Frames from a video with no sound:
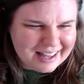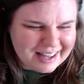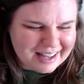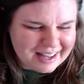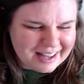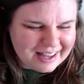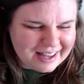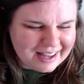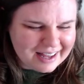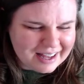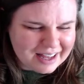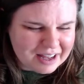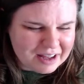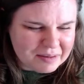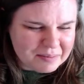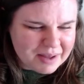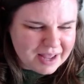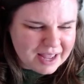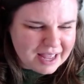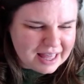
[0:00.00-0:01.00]

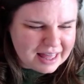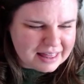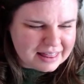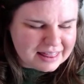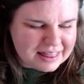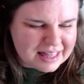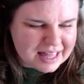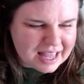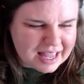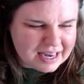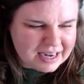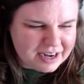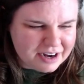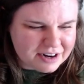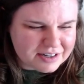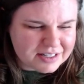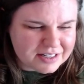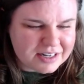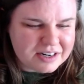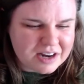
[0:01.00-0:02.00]
And then
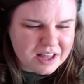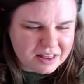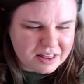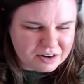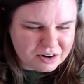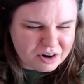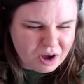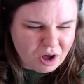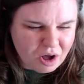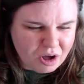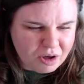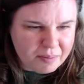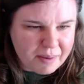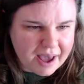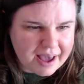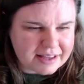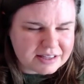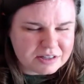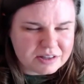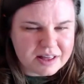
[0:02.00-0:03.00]
here's another hall
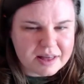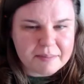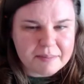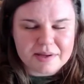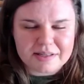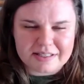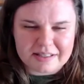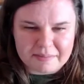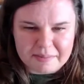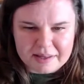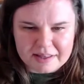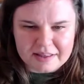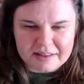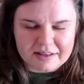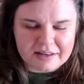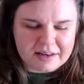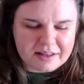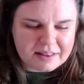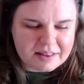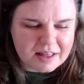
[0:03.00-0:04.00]
bath. So that must have
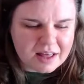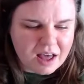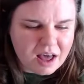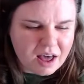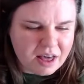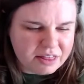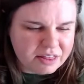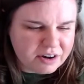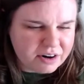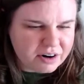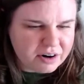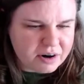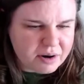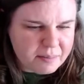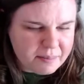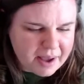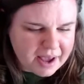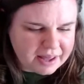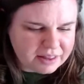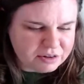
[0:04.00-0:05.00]
been the other
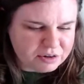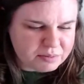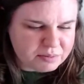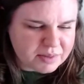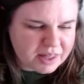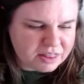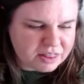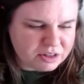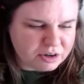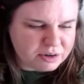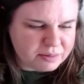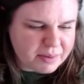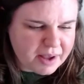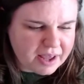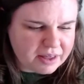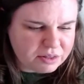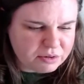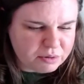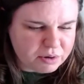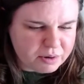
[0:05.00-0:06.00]
bathroom, that third
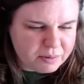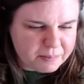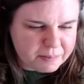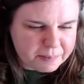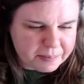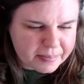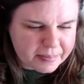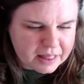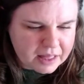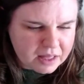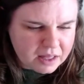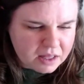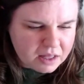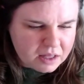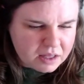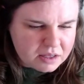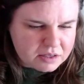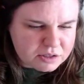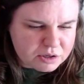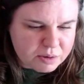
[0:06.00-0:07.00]
bathroom.
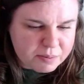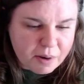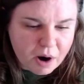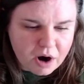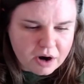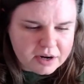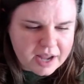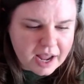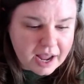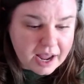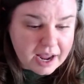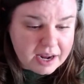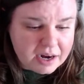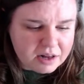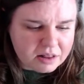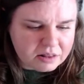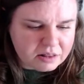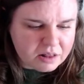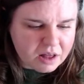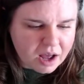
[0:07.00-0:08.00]
So parquet in a
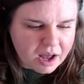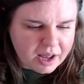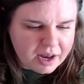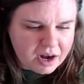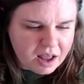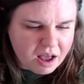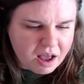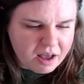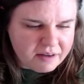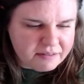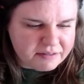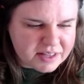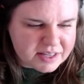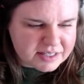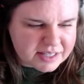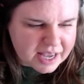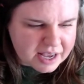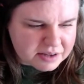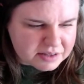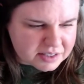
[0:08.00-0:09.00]
lot of this
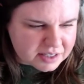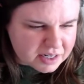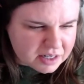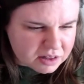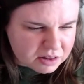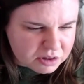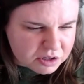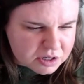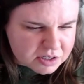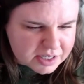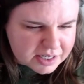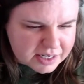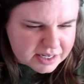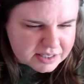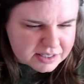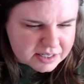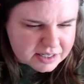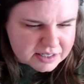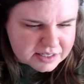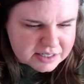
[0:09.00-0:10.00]
house, and it looks like
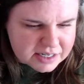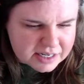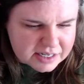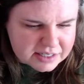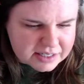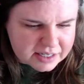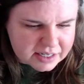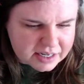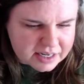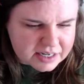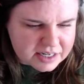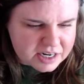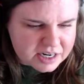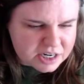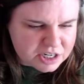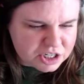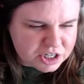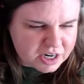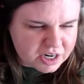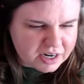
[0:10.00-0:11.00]
it's in decent
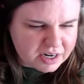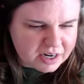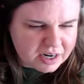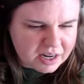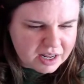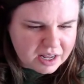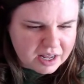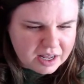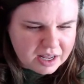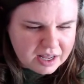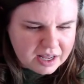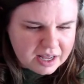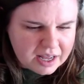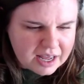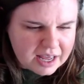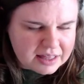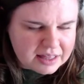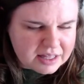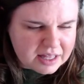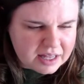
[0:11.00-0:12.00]
condition.
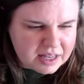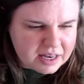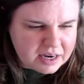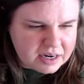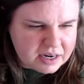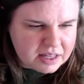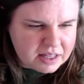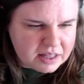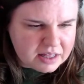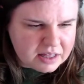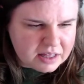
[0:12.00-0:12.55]
And then